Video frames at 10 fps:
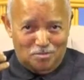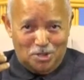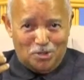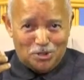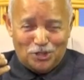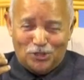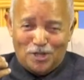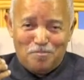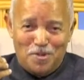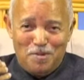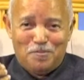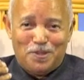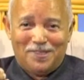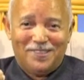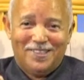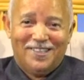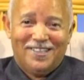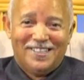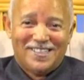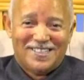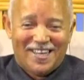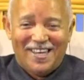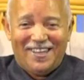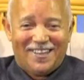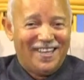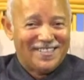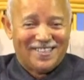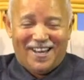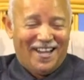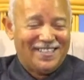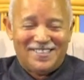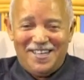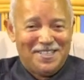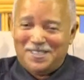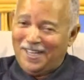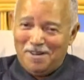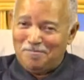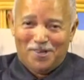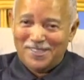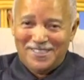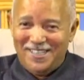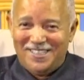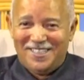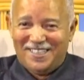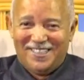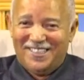because a lot of people say things that I teach that I'm not teaching.